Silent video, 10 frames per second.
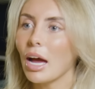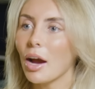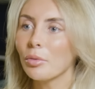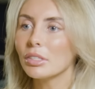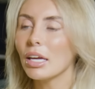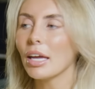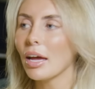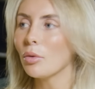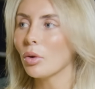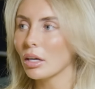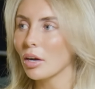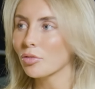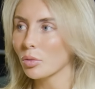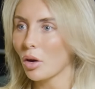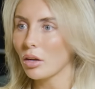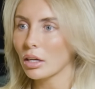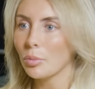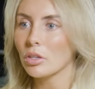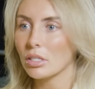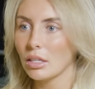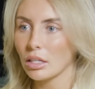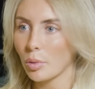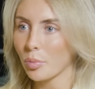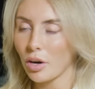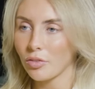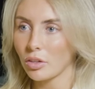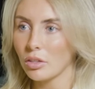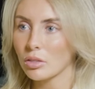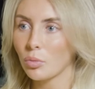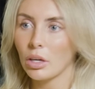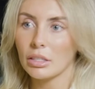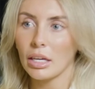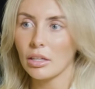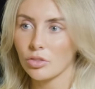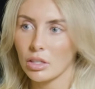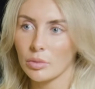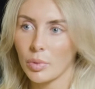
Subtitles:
I will take anyone and everyone. I'm not saying that's my preference. Would I date a trans